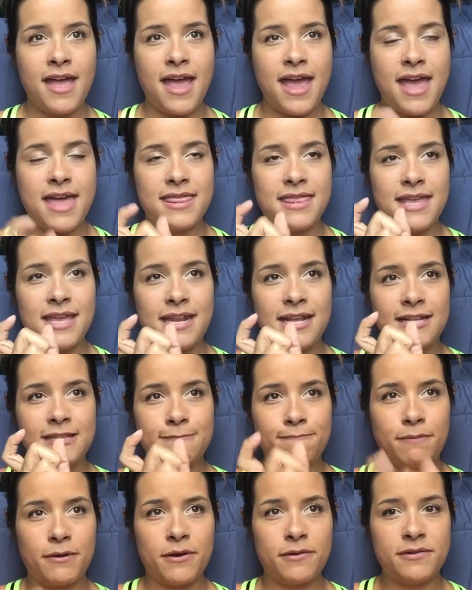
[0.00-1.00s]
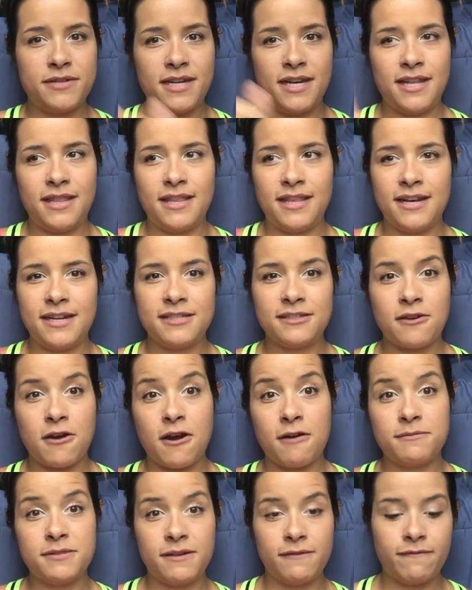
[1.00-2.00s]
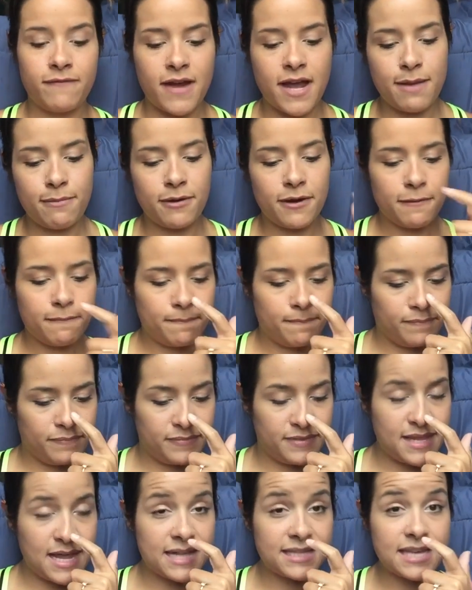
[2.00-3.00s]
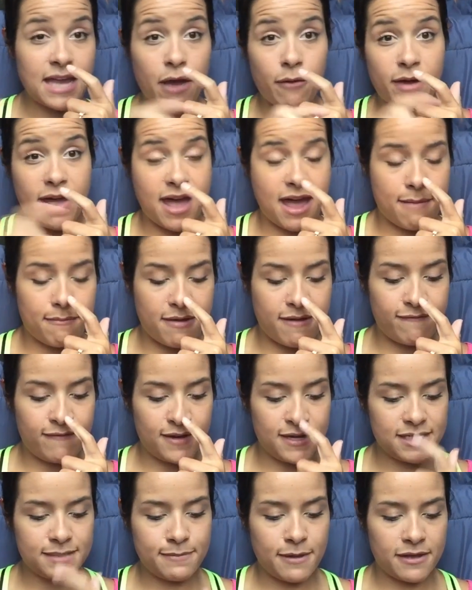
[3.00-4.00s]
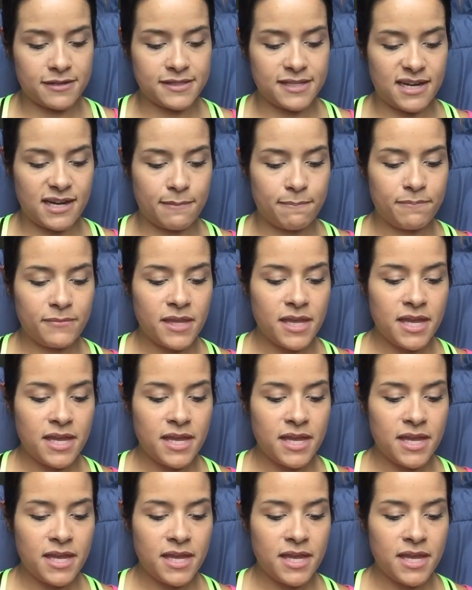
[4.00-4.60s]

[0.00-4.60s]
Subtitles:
and then it's protein, and then it's carbs and fiber. That's how I have MyFitnessPal set up.